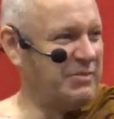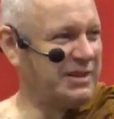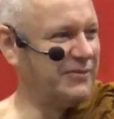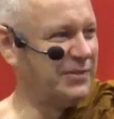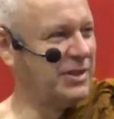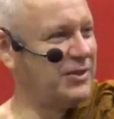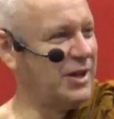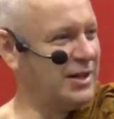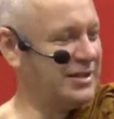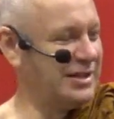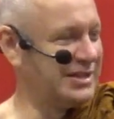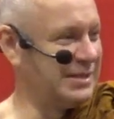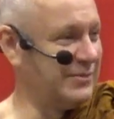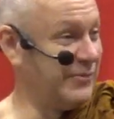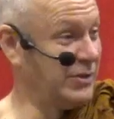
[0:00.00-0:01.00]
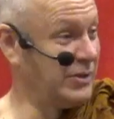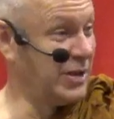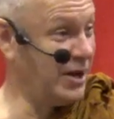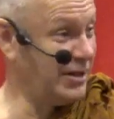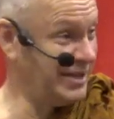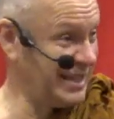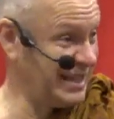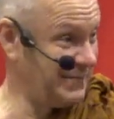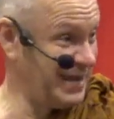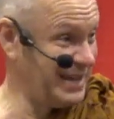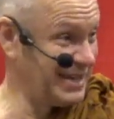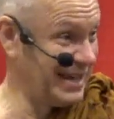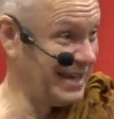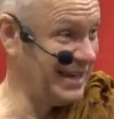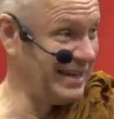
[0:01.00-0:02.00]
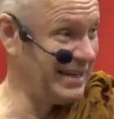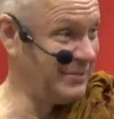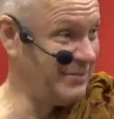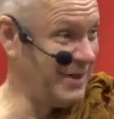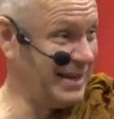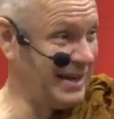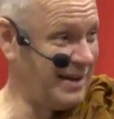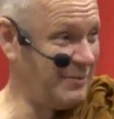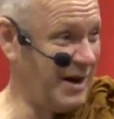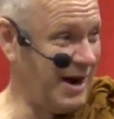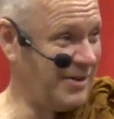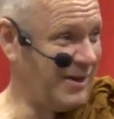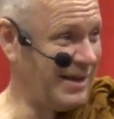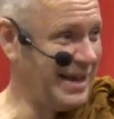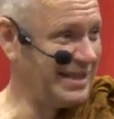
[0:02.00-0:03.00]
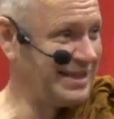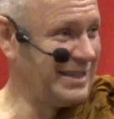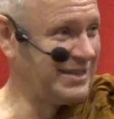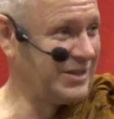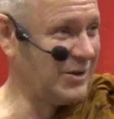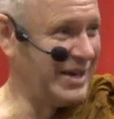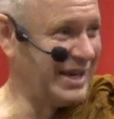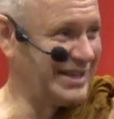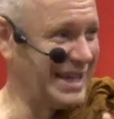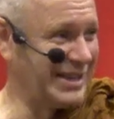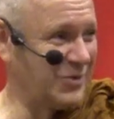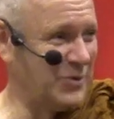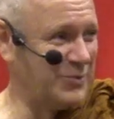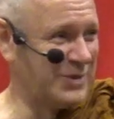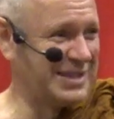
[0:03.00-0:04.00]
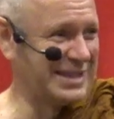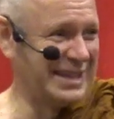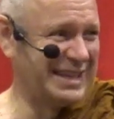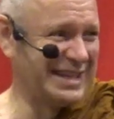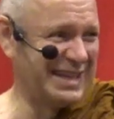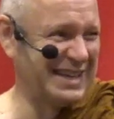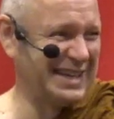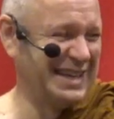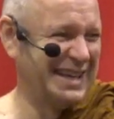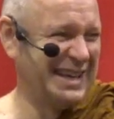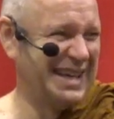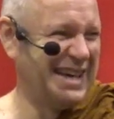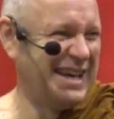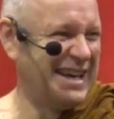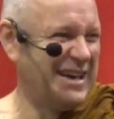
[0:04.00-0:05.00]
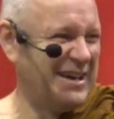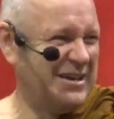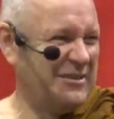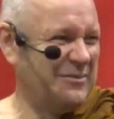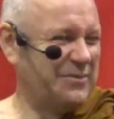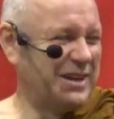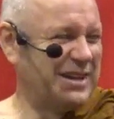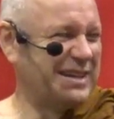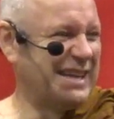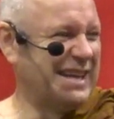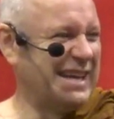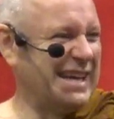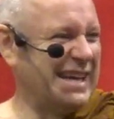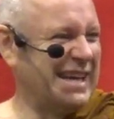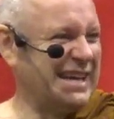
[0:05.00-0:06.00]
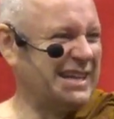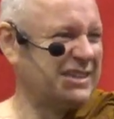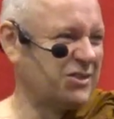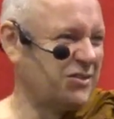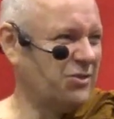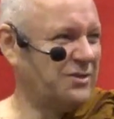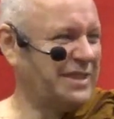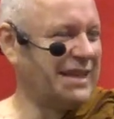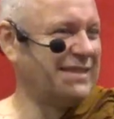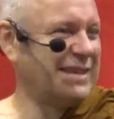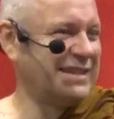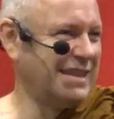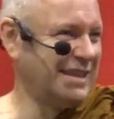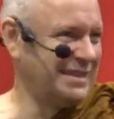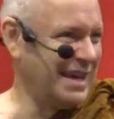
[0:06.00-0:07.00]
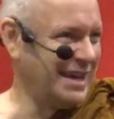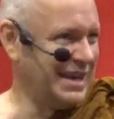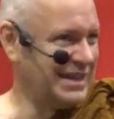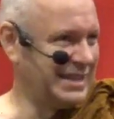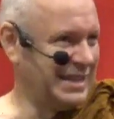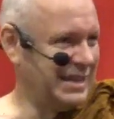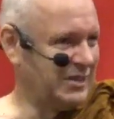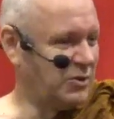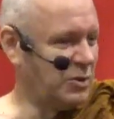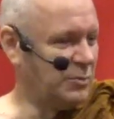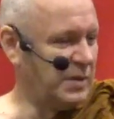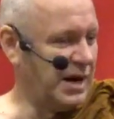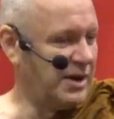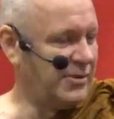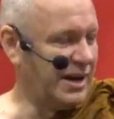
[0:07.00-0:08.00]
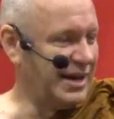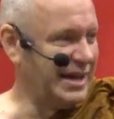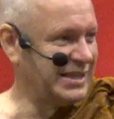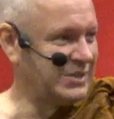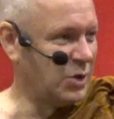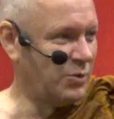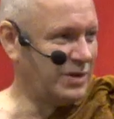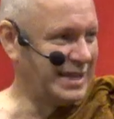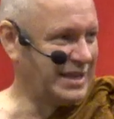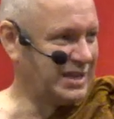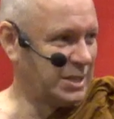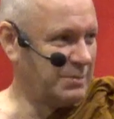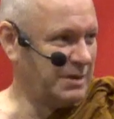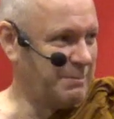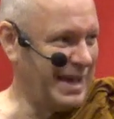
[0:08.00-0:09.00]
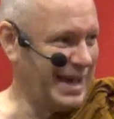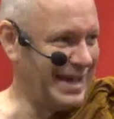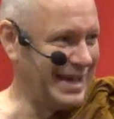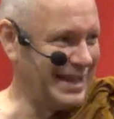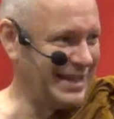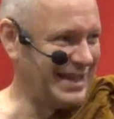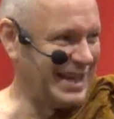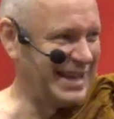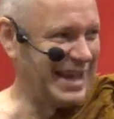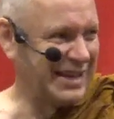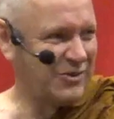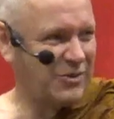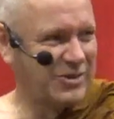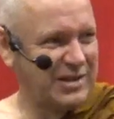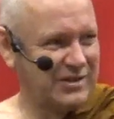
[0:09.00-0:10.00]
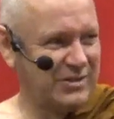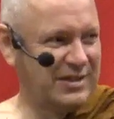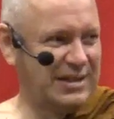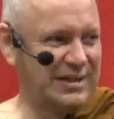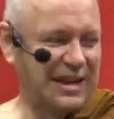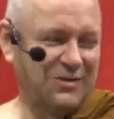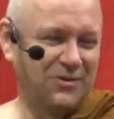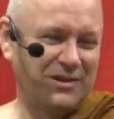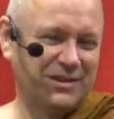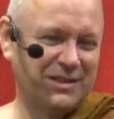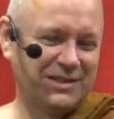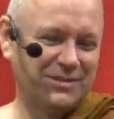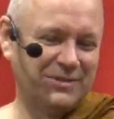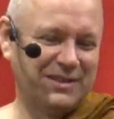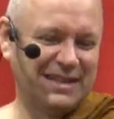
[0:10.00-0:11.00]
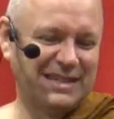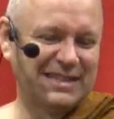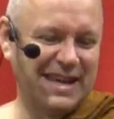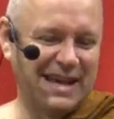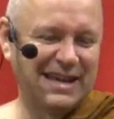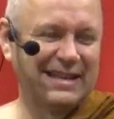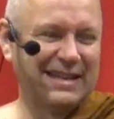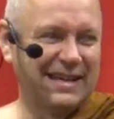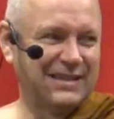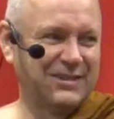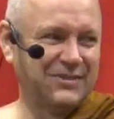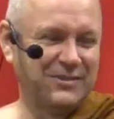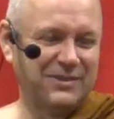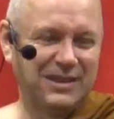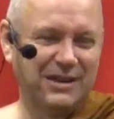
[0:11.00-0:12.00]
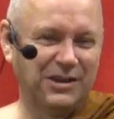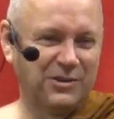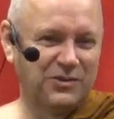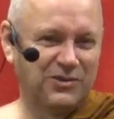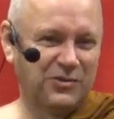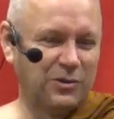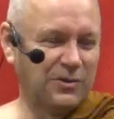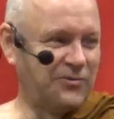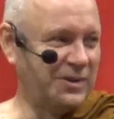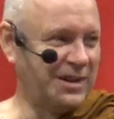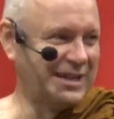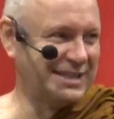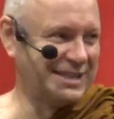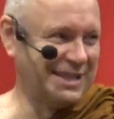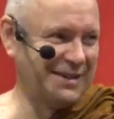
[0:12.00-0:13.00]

But for the nuns, for the nuns especially, men are Mara. Yes, yeah? the exact opposite. But uh, it's true that the, the, deity called Mara is always has to be male, yeah, according to the according to the sutras. Yeah, that's true. Control freaks.